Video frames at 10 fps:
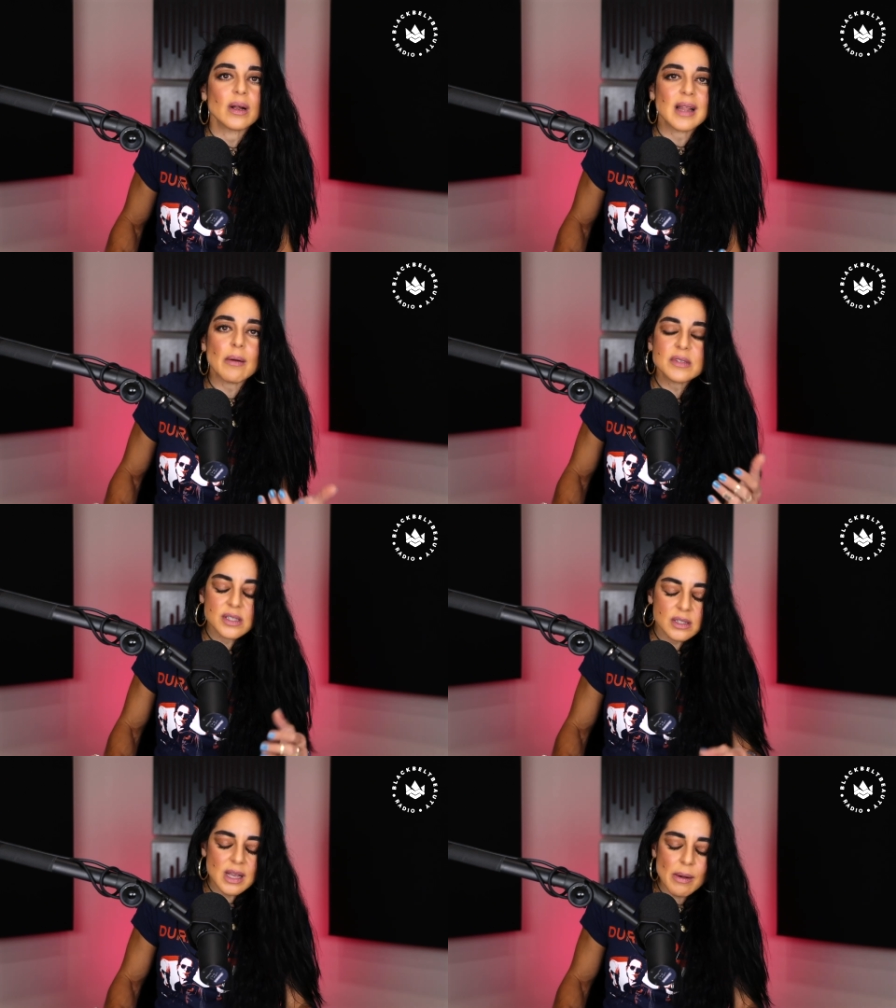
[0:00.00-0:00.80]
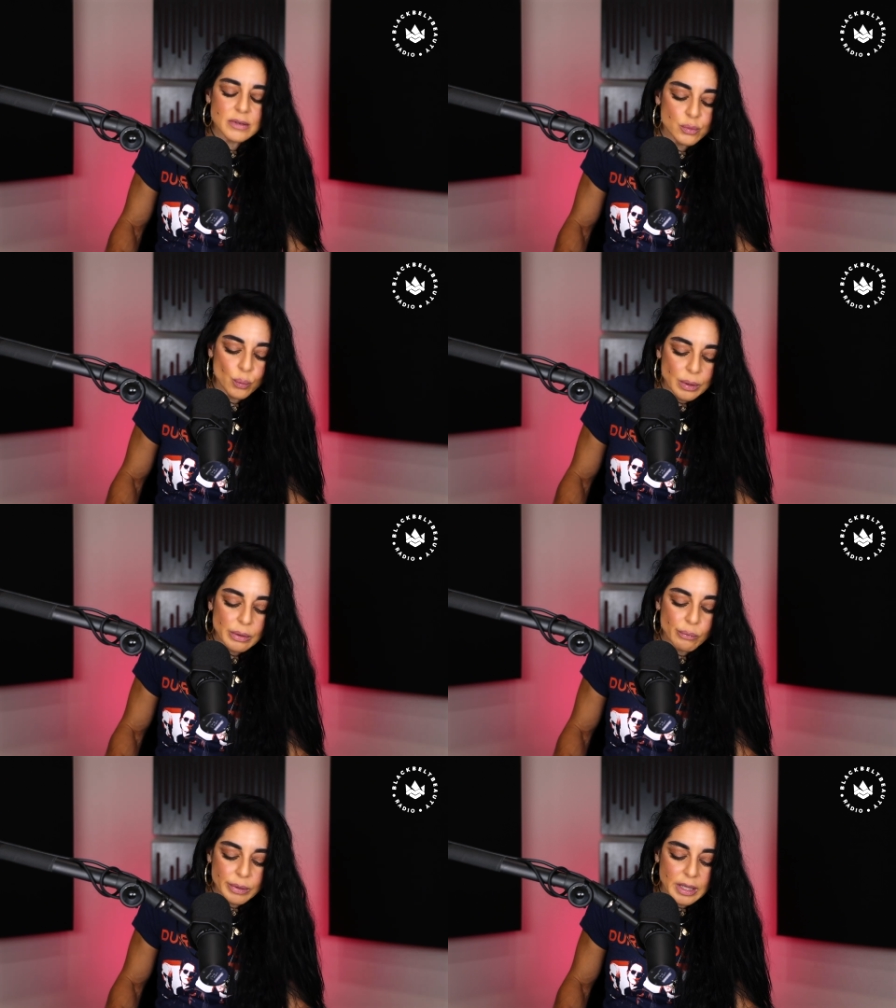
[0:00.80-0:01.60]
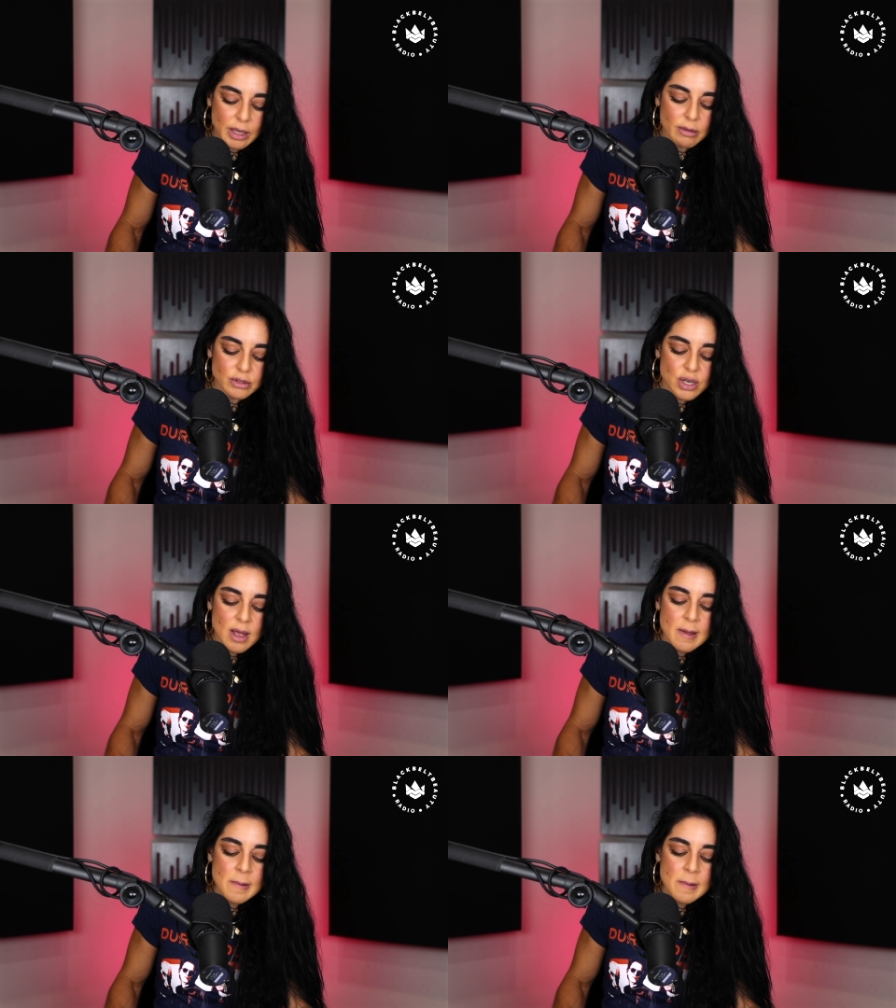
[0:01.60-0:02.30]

That was that was really really huge